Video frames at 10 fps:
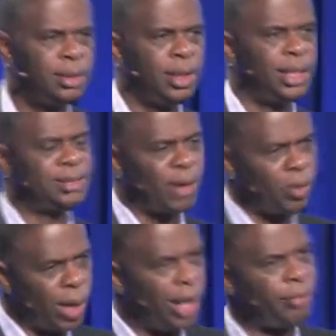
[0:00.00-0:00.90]
then it's my
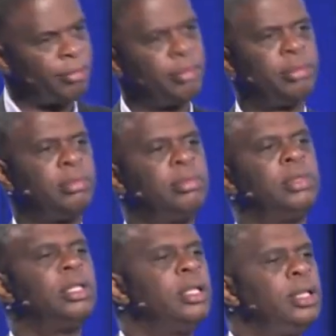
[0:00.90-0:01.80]
wife,
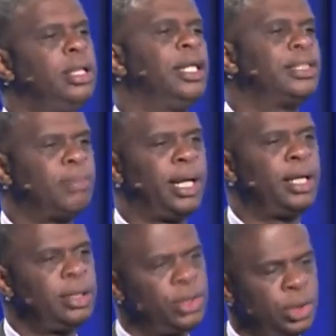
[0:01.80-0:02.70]
then it's my
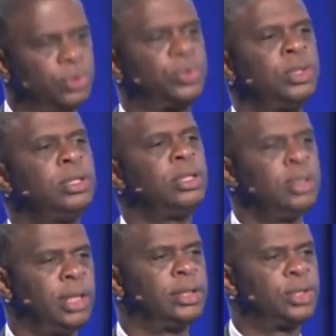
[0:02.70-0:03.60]
children,
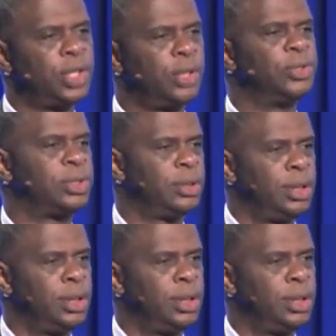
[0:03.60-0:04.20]
then it's the church.